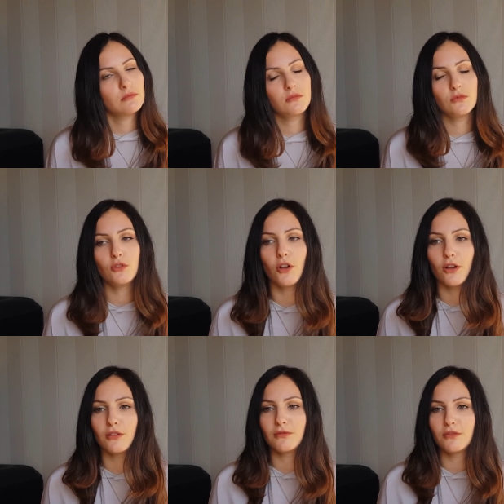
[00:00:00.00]

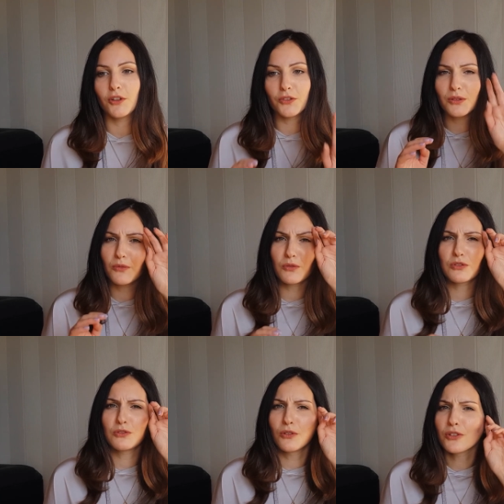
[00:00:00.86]
not the
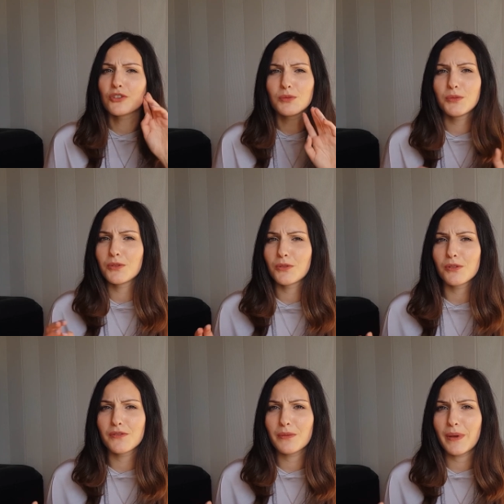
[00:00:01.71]
most knowledgeable on
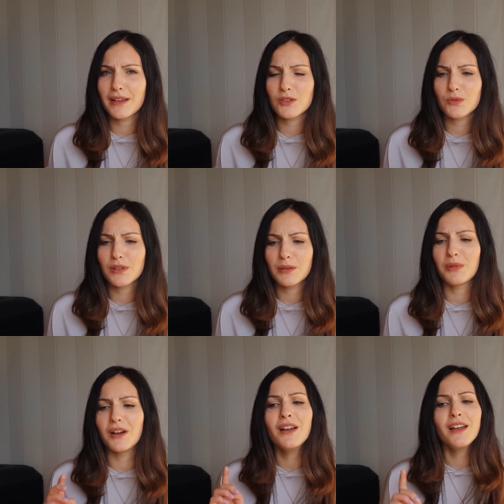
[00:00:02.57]
all of the bands, really.
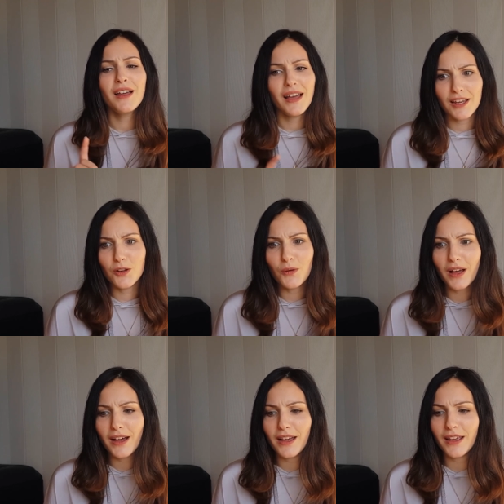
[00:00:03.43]
But I know
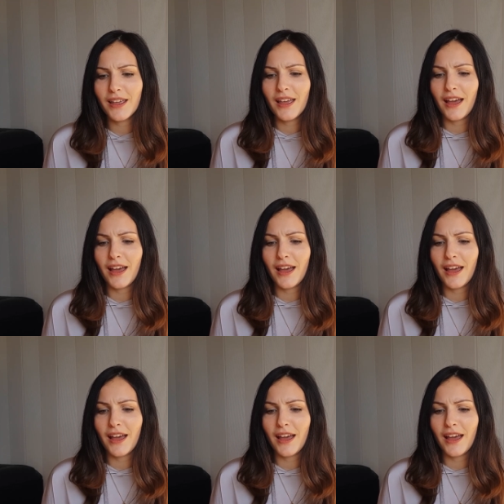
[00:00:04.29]
Kai.